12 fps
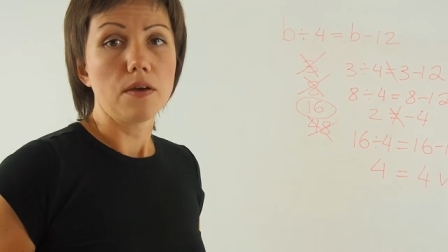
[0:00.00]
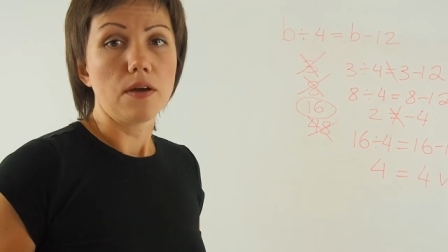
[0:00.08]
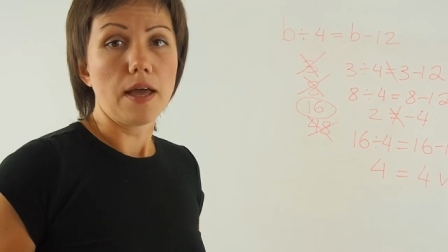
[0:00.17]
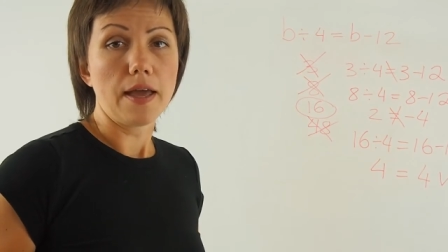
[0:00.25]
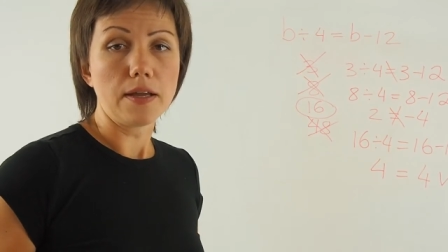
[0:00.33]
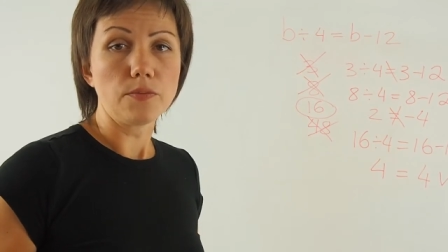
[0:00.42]

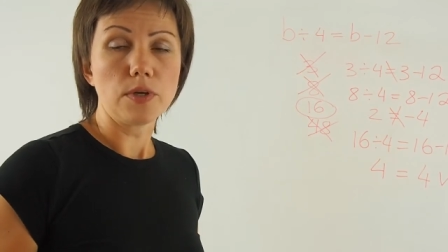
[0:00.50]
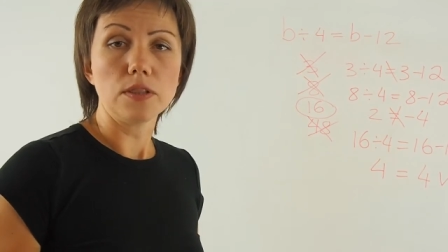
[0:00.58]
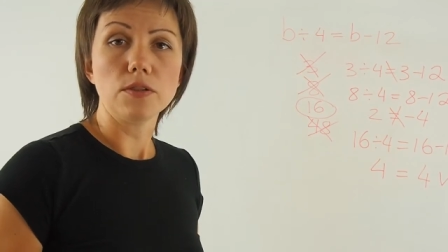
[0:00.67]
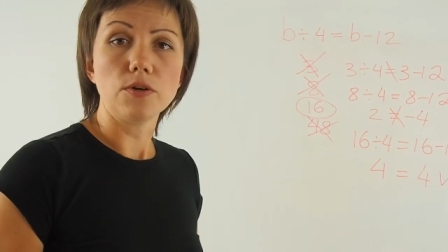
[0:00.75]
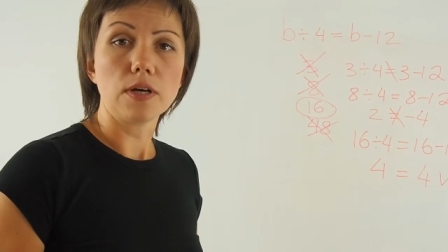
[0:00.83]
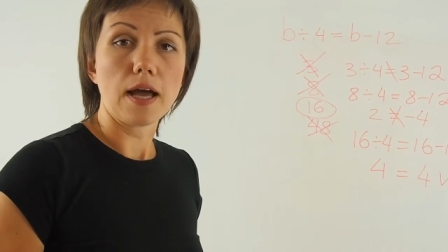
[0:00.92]
and we'll
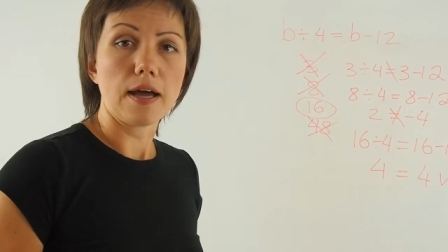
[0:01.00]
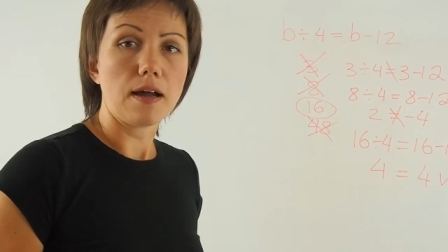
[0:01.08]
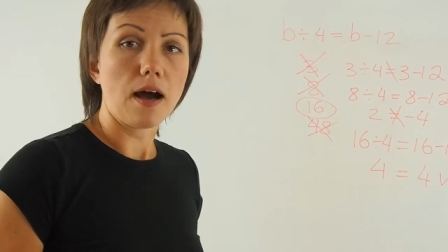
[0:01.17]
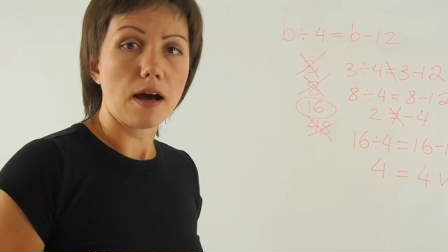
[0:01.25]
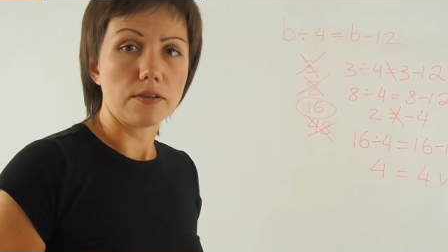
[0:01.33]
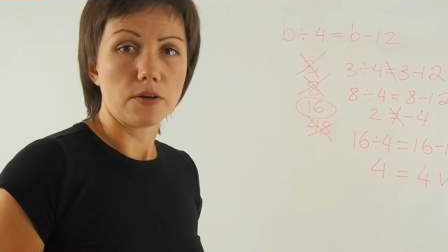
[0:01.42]
look at
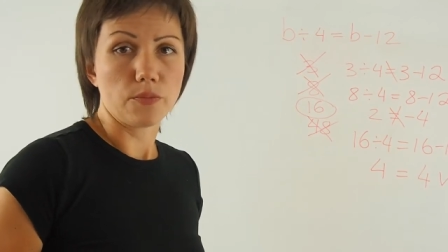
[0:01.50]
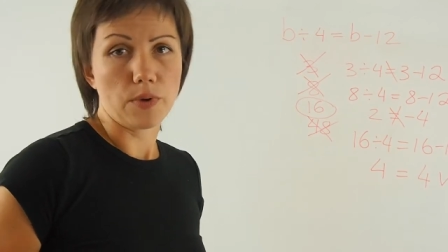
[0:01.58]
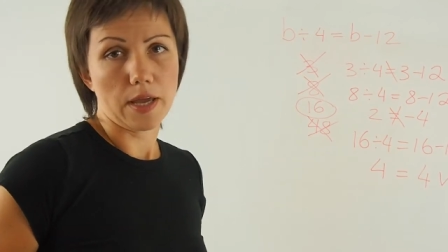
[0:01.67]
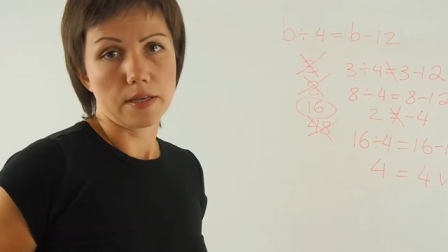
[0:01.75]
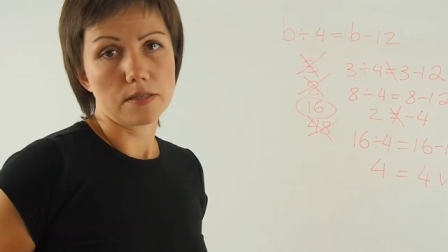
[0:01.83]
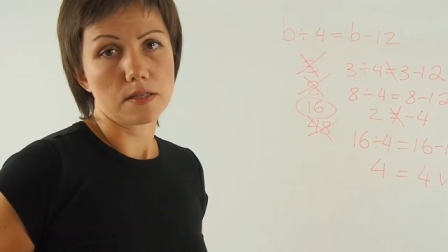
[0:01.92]
other
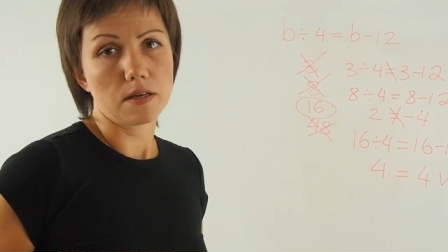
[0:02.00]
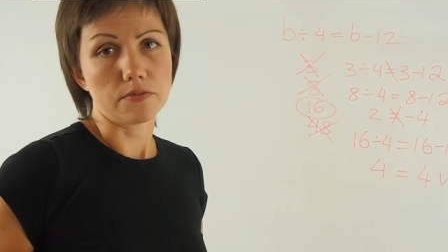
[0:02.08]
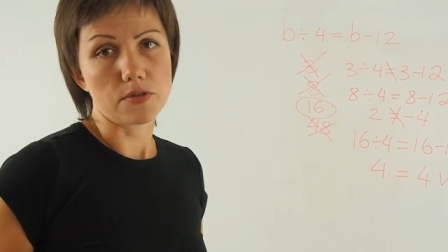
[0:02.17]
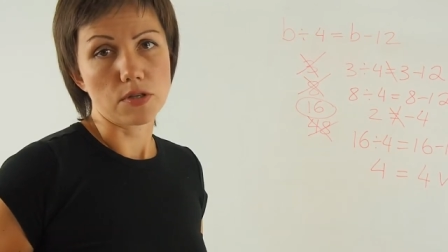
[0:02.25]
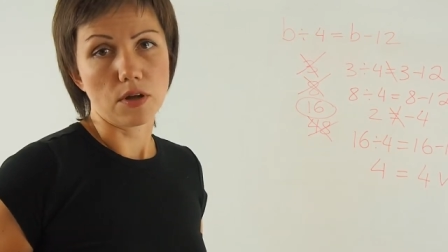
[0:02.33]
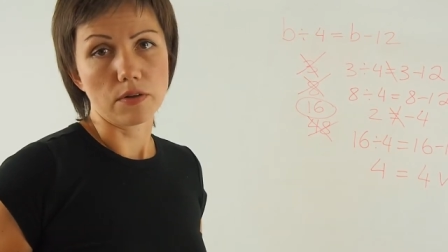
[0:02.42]
ways of
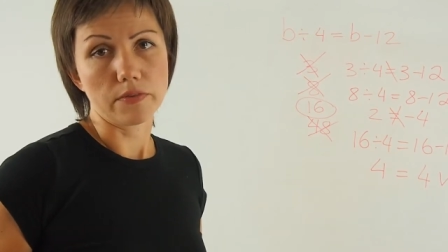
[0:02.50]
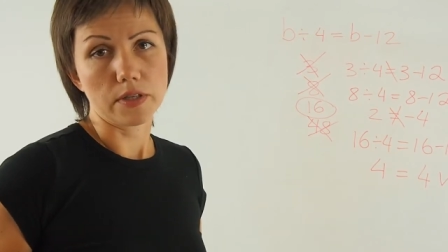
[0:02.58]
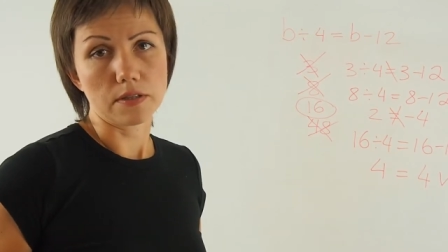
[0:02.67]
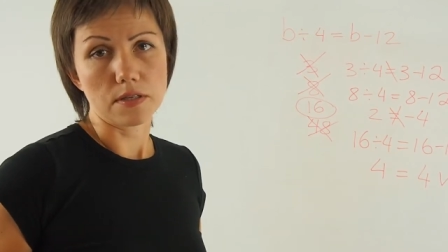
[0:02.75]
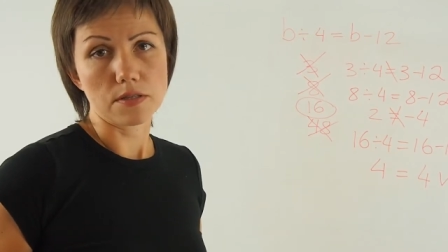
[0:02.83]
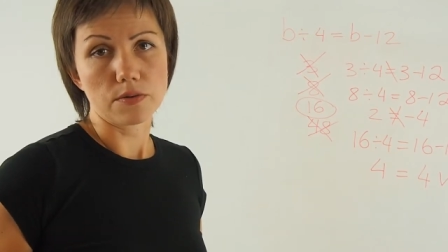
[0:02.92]
solving
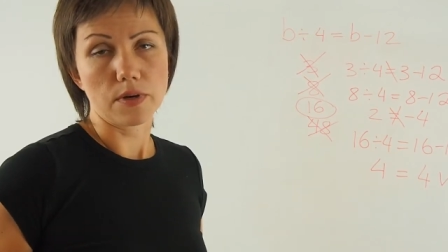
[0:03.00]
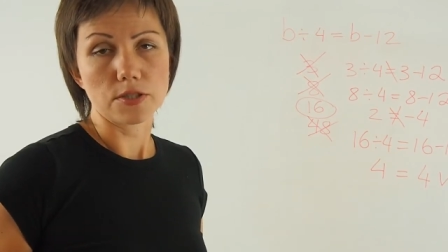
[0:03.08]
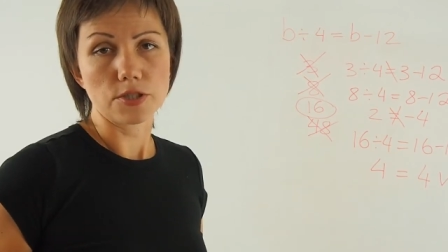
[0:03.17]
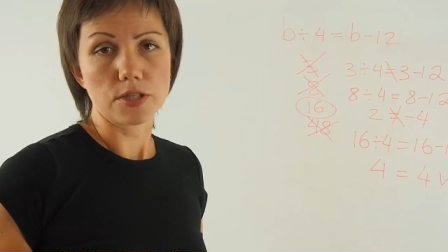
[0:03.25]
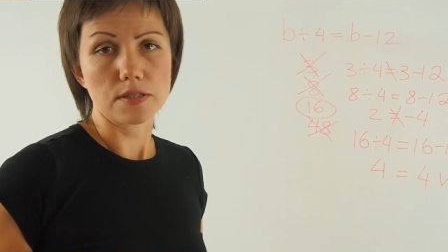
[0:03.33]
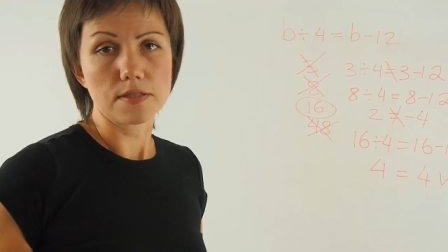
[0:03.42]
these
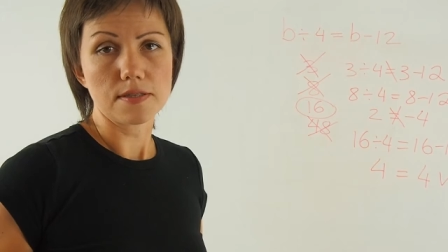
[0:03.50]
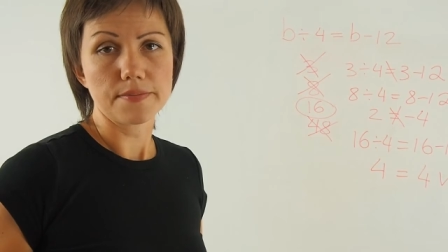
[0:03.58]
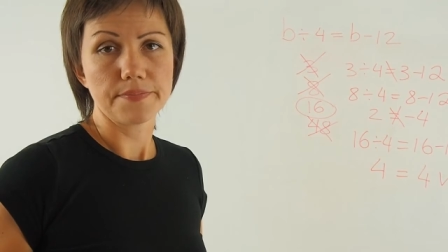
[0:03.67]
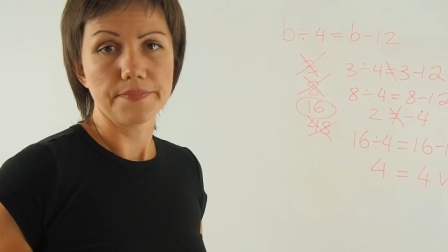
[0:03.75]
questions.